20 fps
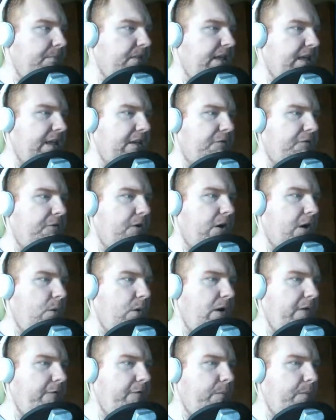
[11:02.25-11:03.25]
Get the fuck
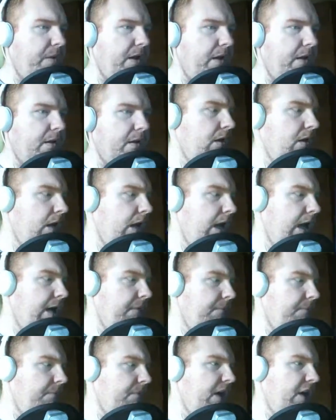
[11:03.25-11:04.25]
away from me.
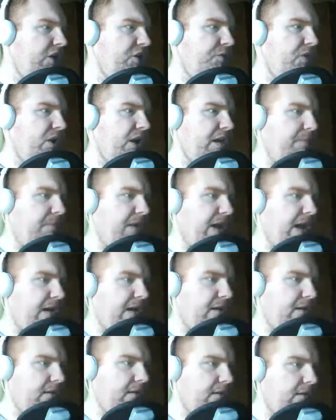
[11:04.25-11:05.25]
Um, I should probably get back.
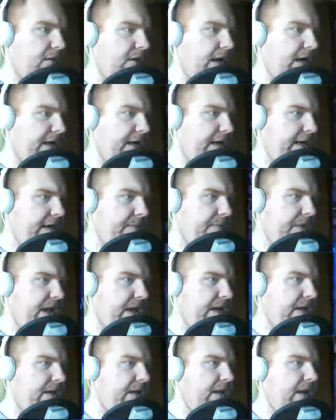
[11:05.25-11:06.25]
I need to get back.
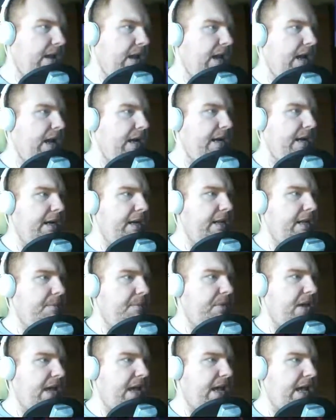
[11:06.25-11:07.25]
I need to get
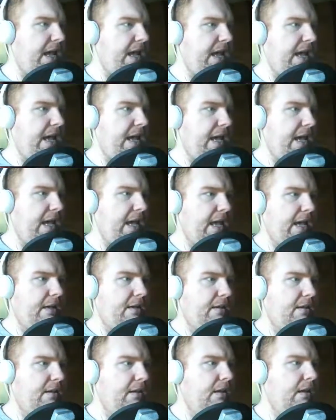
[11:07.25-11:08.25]
back.
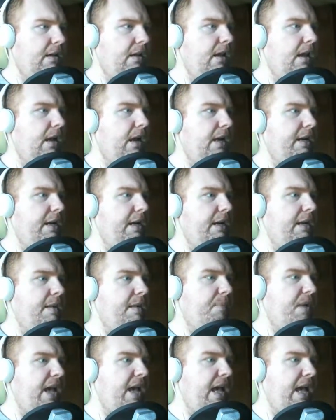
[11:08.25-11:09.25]
I need to get
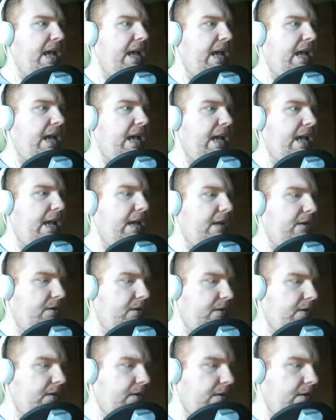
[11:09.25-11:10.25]
back.
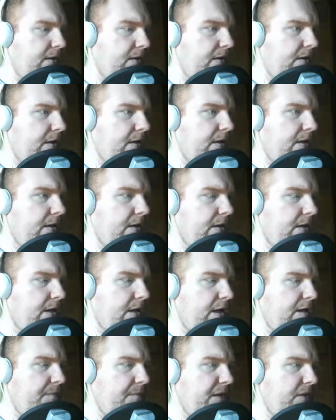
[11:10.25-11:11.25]

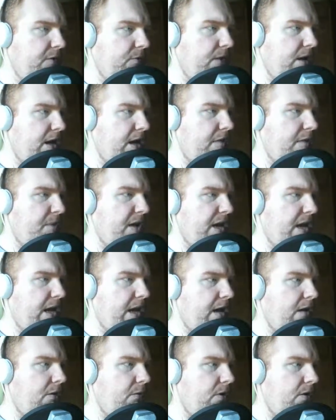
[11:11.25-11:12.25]
I'm about to run out of
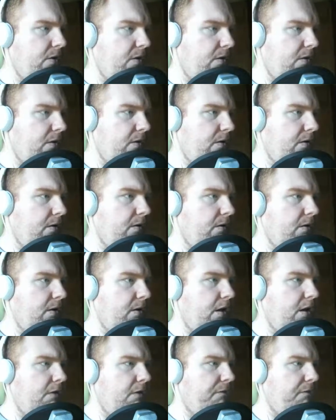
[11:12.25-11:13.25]
power.
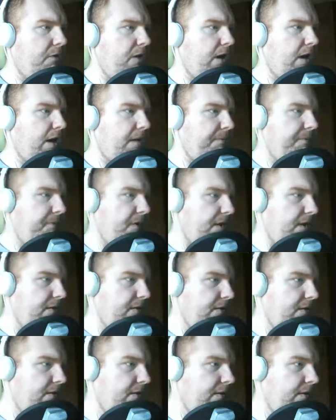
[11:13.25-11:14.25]
Oh fuck, I'm fucked.
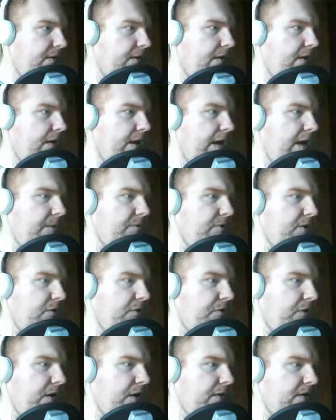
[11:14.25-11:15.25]
I am so
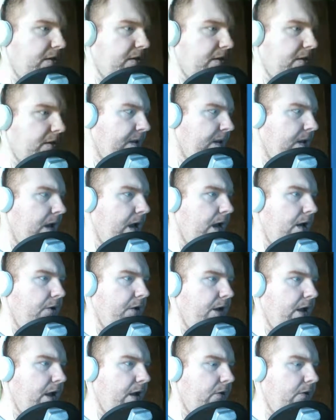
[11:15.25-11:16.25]
fucked. Oh
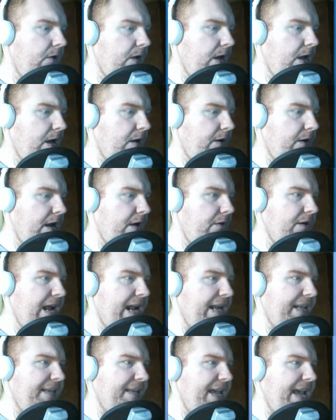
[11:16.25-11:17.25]
no. Oh no, not
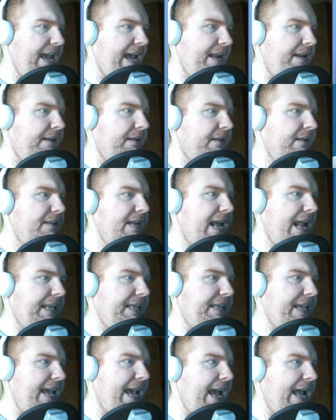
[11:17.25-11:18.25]
again! Not
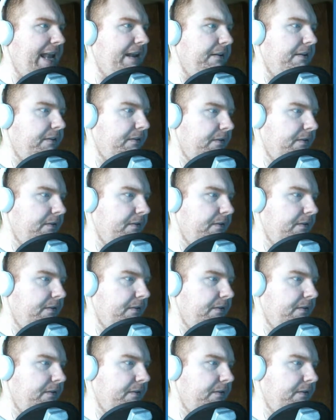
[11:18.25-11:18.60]
again!